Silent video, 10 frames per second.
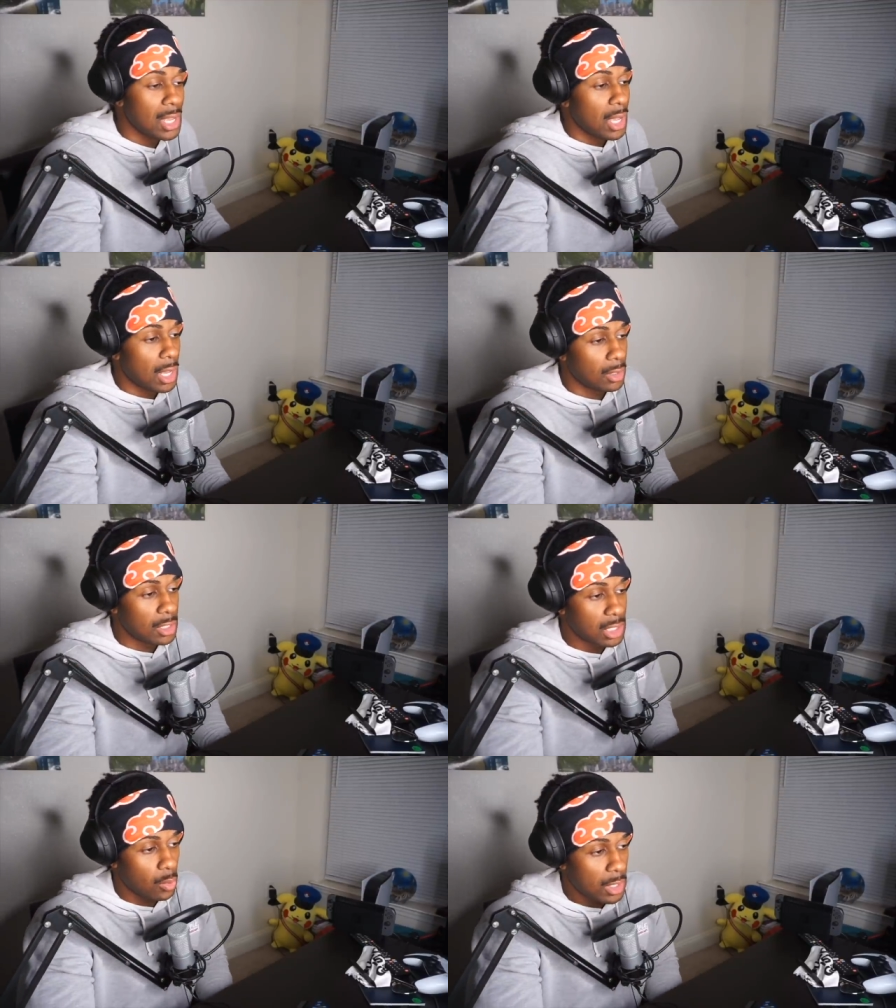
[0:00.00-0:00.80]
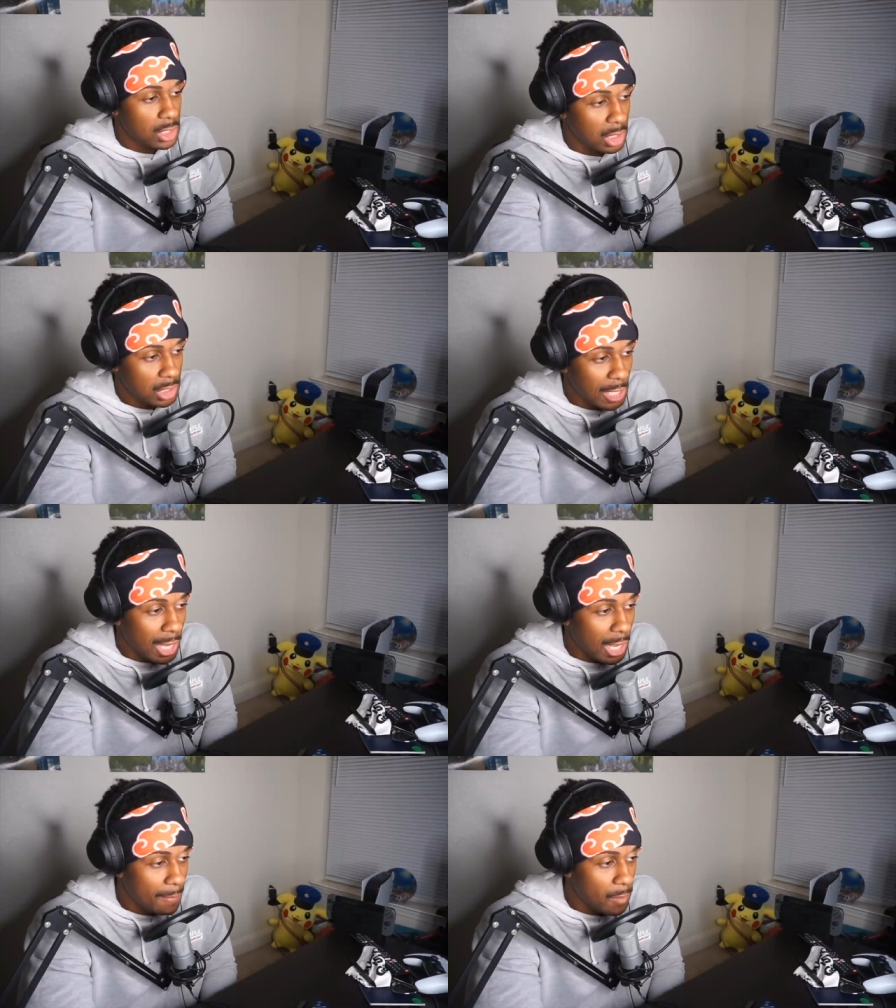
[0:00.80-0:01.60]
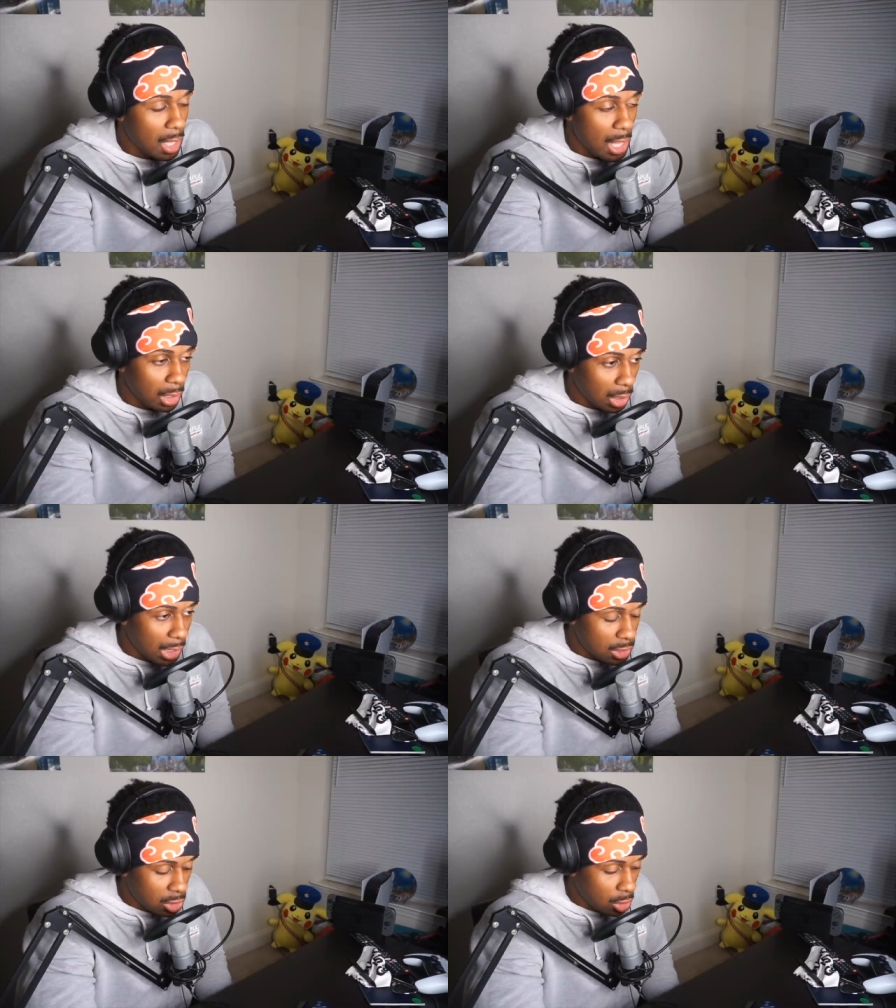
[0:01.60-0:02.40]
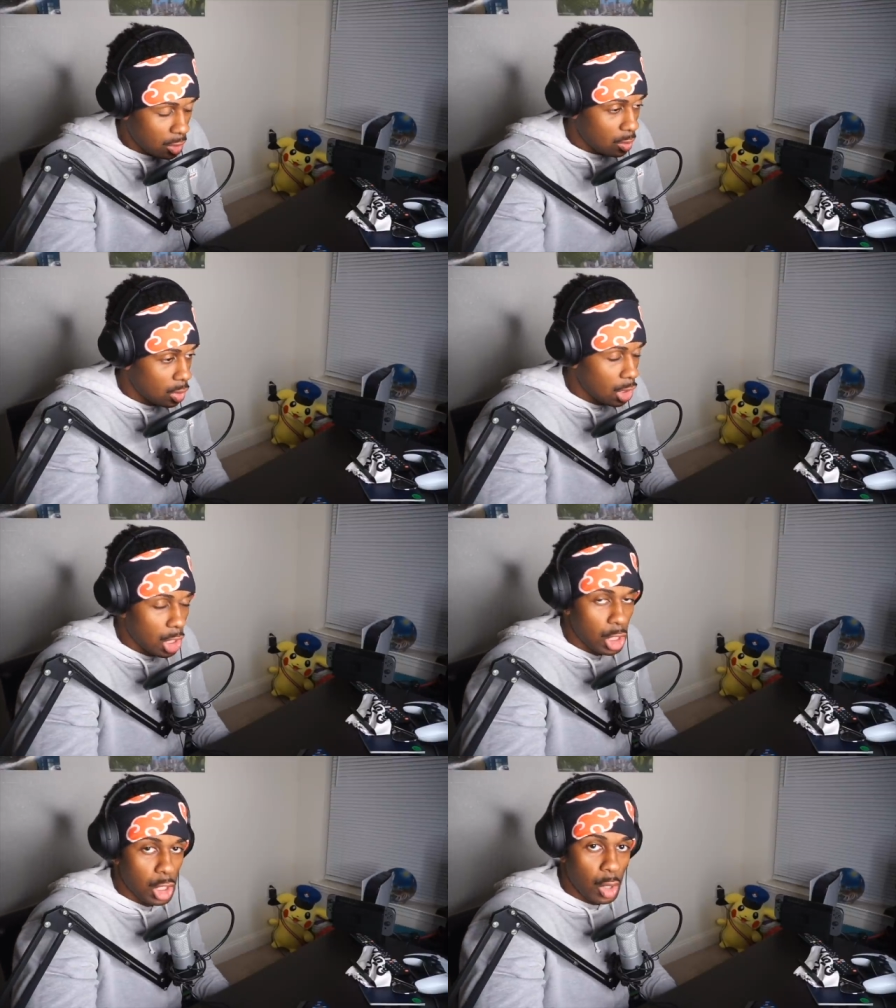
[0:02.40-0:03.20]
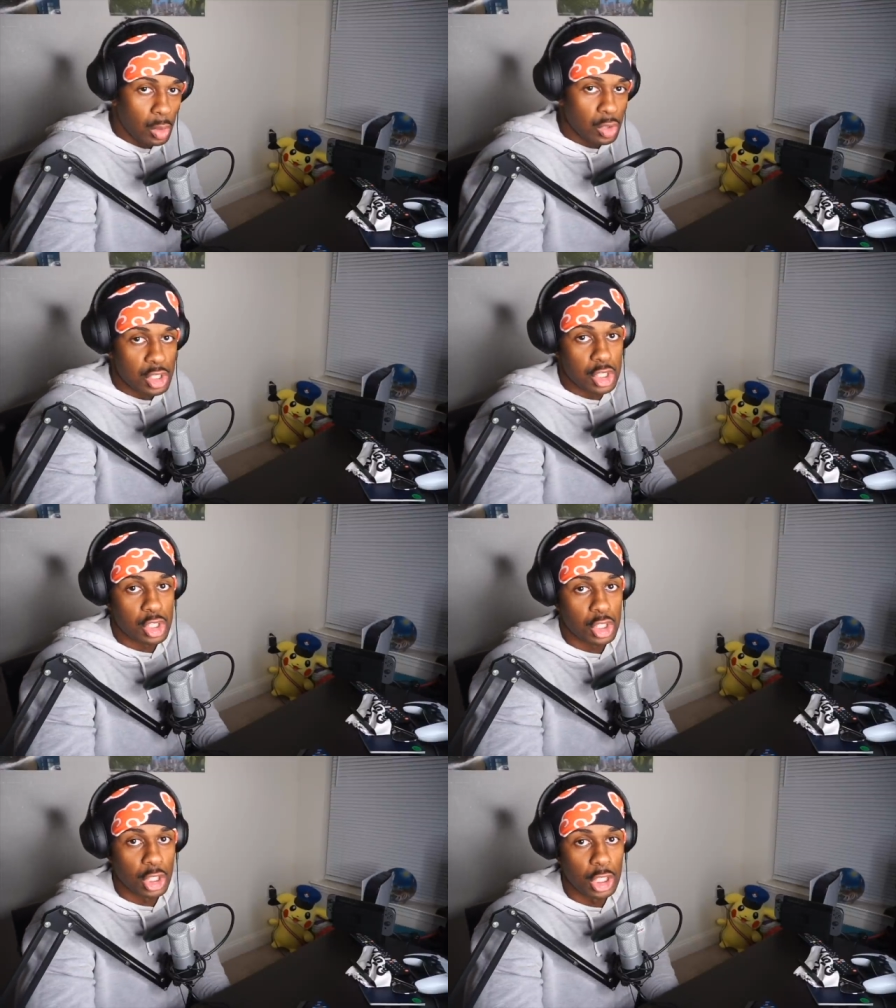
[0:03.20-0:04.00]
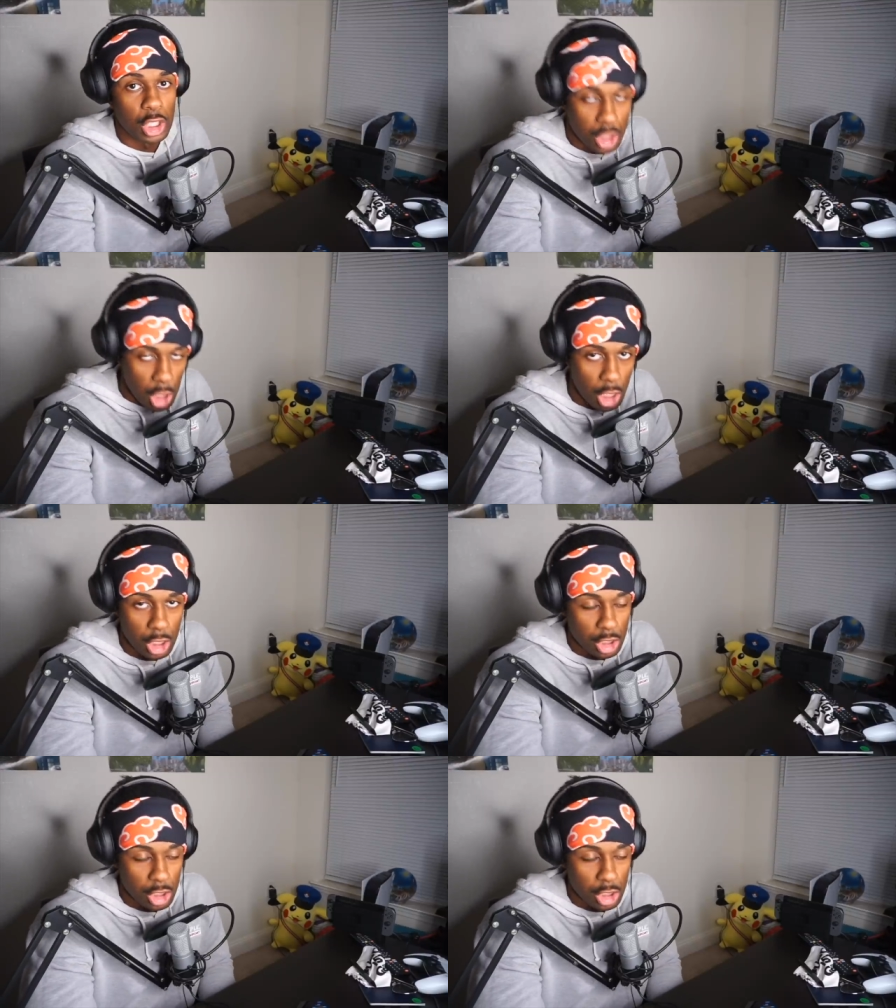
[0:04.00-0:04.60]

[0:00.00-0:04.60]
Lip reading: And let's not waste any time. Let's go. Los Gets.